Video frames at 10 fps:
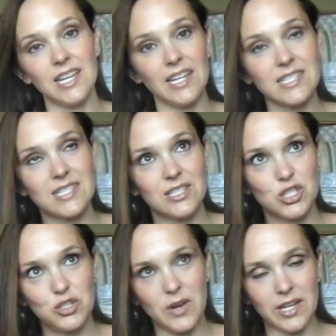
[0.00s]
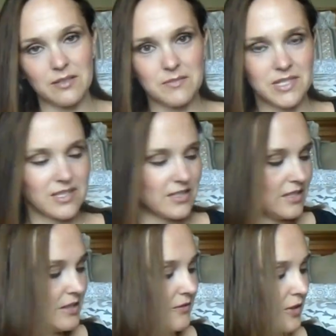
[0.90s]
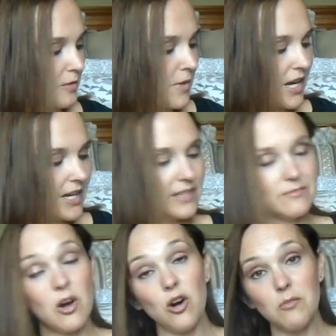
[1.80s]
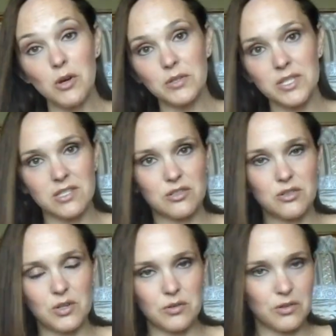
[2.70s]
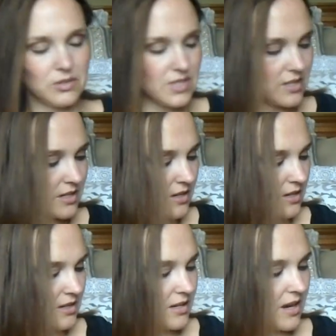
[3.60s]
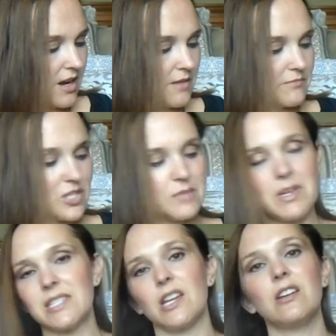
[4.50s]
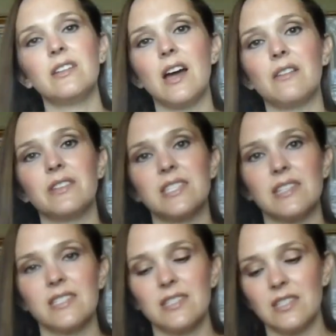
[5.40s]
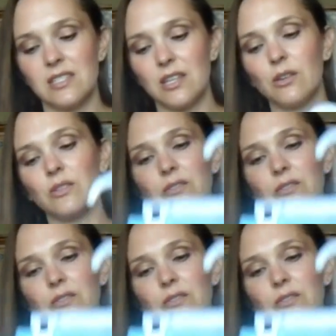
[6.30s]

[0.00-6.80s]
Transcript: get two items for my almost two-year-old um, just because I could not resist these cute